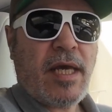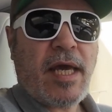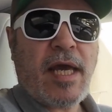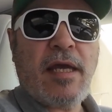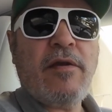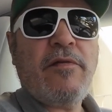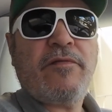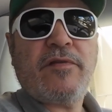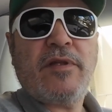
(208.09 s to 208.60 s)

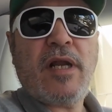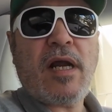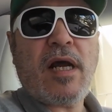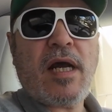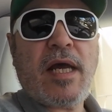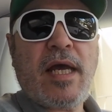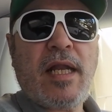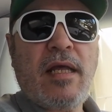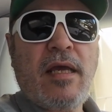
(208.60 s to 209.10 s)
And if there
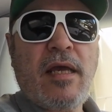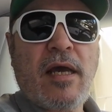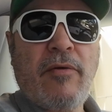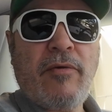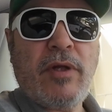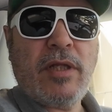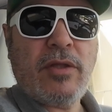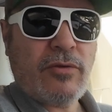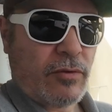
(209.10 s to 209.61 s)
are any, I
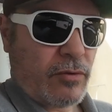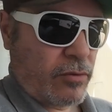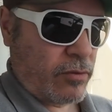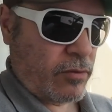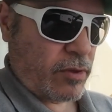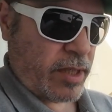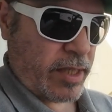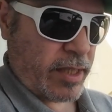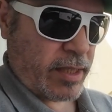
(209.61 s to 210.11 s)
will
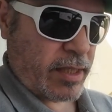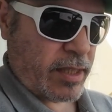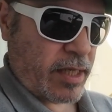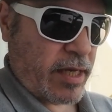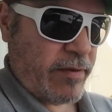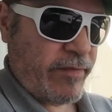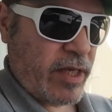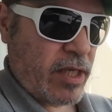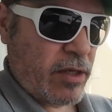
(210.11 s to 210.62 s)
do uh,
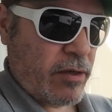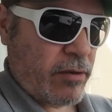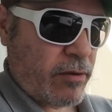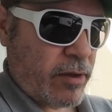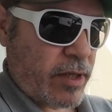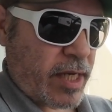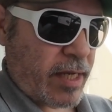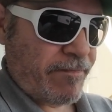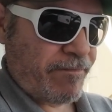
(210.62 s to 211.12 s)
a video,
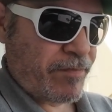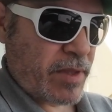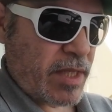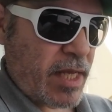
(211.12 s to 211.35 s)
okay?